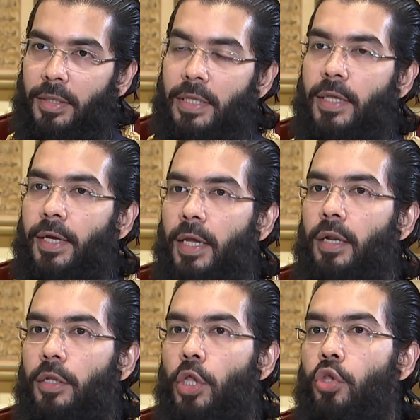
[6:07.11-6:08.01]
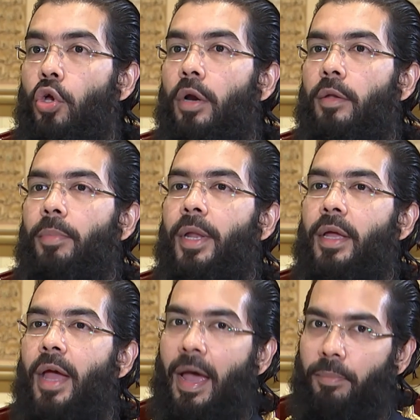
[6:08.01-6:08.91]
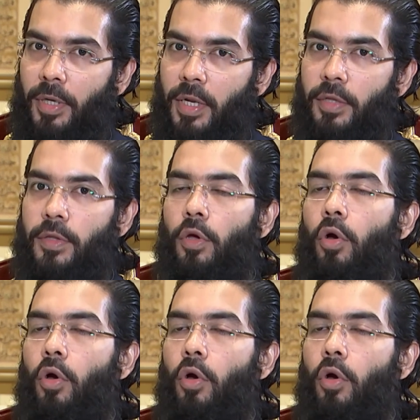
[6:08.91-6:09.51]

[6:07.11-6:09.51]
this again does not bring happiness